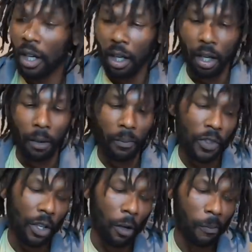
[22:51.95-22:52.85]

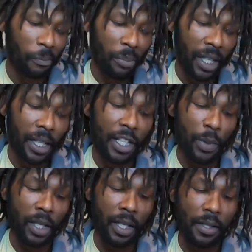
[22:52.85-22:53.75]
But it is
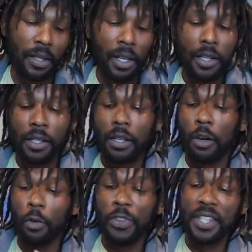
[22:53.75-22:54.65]
what it is.
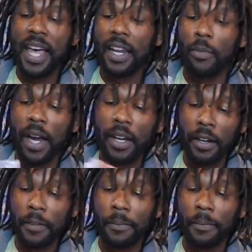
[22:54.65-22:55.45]
So this item right here,